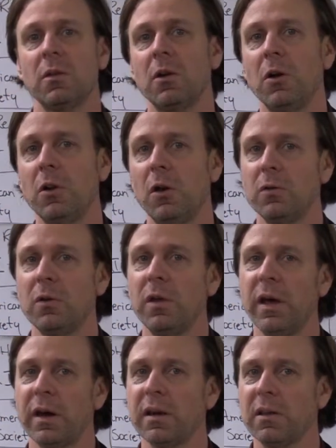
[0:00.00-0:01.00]

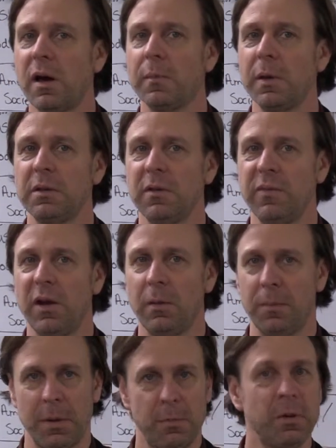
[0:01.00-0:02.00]
Colonial economic
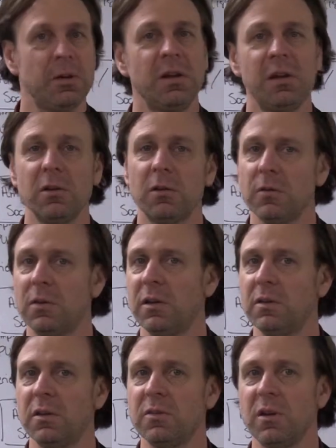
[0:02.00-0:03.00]
development, particularly
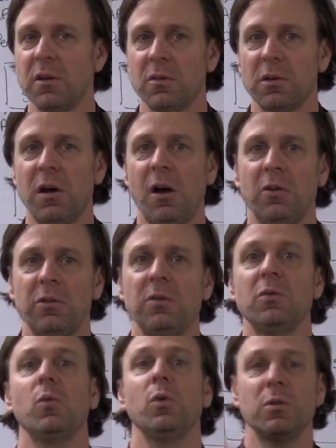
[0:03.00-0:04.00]
in the southern
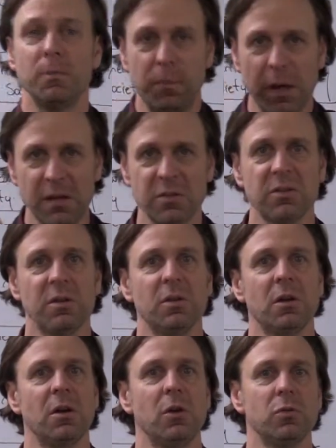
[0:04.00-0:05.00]
colonies, was based on
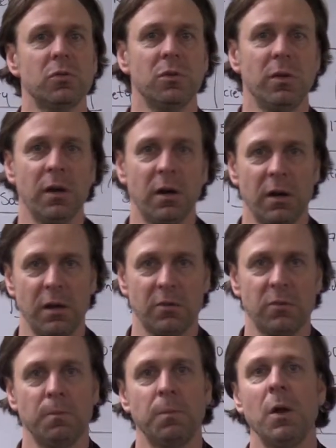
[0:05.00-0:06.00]
the coastal
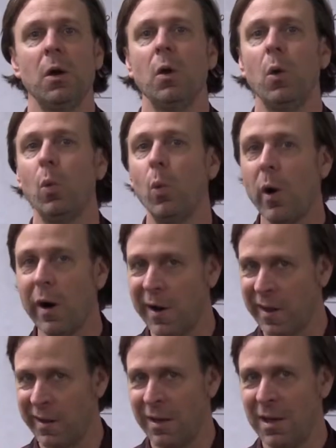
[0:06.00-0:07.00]
areas.
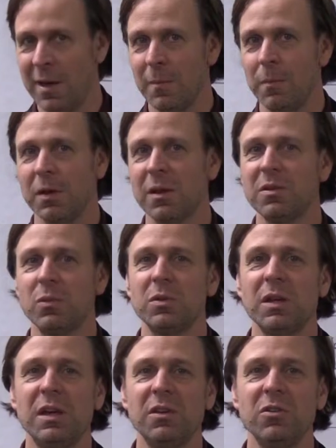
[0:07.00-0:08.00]
Why? Because it
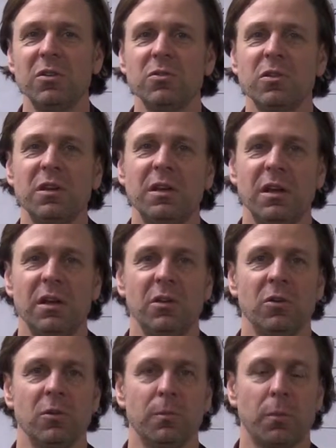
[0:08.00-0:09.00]
was easier to get
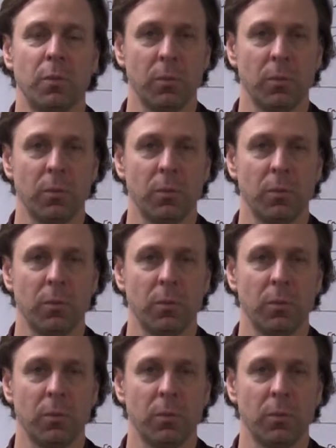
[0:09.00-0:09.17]
your